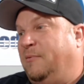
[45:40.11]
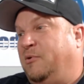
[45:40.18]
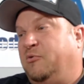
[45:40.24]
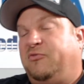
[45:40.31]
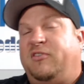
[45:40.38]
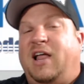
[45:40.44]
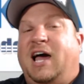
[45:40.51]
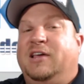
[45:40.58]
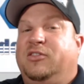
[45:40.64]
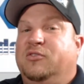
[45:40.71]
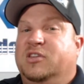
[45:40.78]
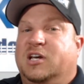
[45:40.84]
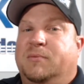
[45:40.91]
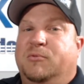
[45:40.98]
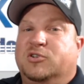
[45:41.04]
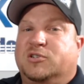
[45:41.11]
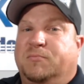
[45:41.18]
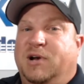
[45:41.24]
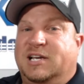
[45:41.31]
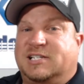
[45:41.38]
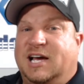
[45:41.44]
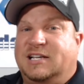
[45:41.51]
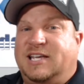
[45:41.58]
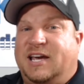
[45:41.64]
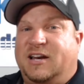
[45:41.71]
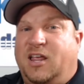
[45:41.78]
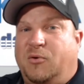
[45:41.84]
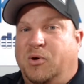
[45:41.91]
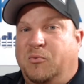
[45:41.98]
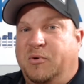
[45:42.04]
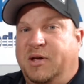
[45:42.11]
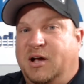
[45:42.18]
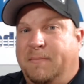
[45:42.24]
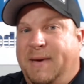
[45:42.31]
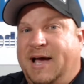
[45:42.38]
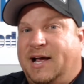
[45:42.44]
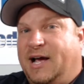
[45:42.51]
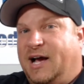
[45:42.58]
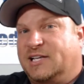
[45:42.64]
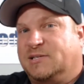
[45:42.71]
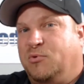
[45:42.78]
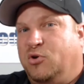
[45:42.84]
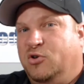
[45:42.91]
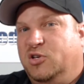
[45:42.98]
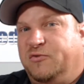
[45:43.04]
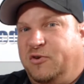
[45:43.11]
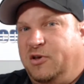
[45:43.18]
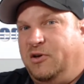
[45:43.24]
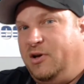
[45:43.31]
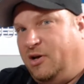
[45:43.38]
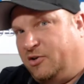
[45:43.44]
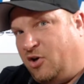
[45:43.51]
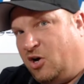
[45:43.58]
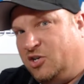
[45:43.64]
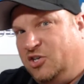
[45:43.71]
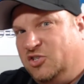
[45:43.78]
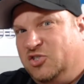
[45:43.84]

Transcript: We're flying through the commercial breaks. Got to take another one. When we come back, I got some more news for you. I'll talk to you